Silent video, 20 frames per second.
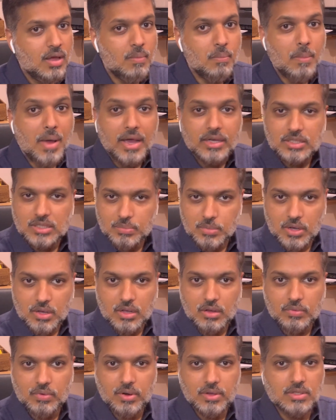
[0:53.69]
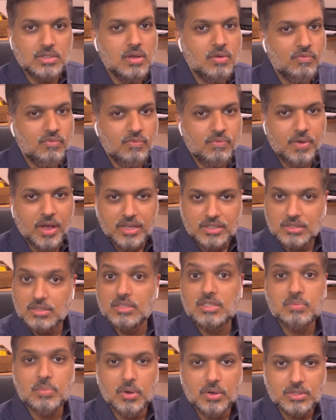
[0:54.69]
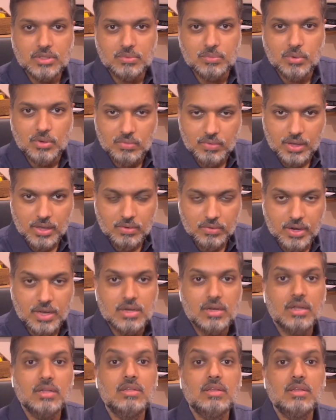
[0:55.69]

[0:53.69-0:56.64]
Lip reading: Maximum coverage, fastest possible way, right?